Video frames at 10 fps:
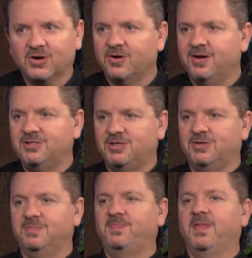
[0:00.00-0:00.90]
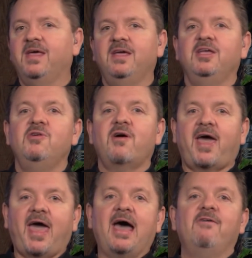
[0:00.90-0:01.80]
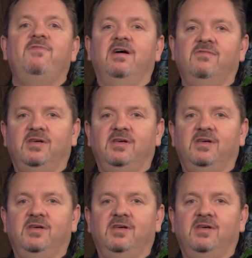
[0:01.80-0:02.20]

to encourage you. October the ninth. You know, half of